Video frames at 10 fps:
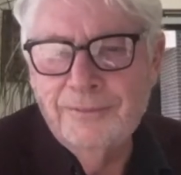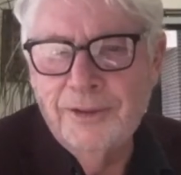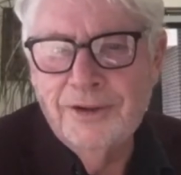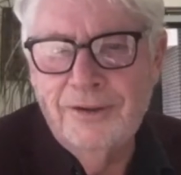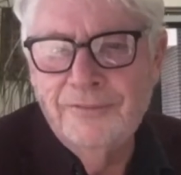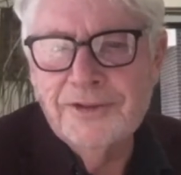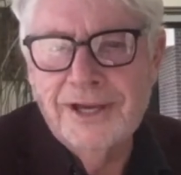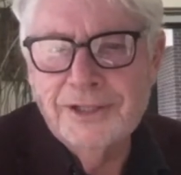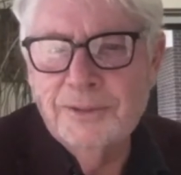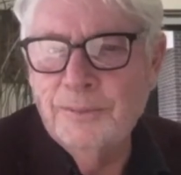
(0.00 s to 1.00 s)
with a
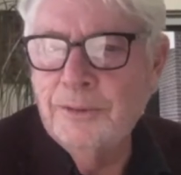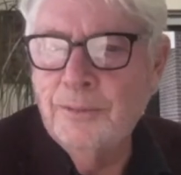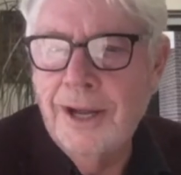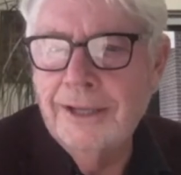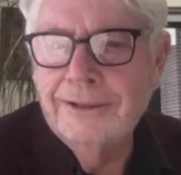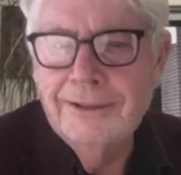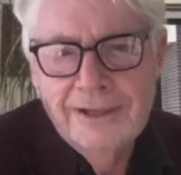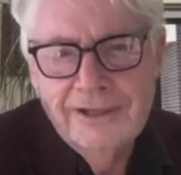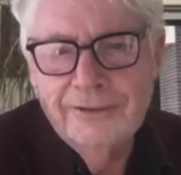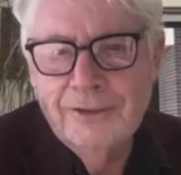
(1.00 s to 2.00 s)
conversation with one,
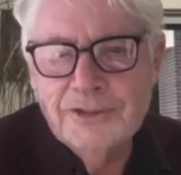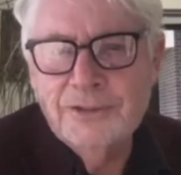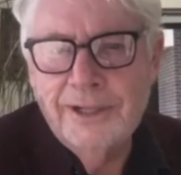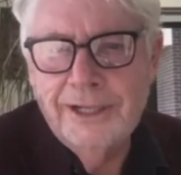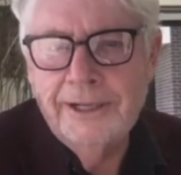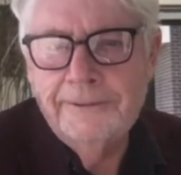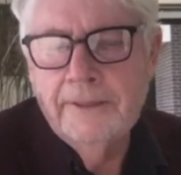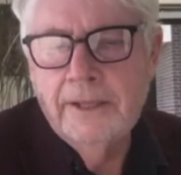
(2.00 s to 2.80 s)
you got 20.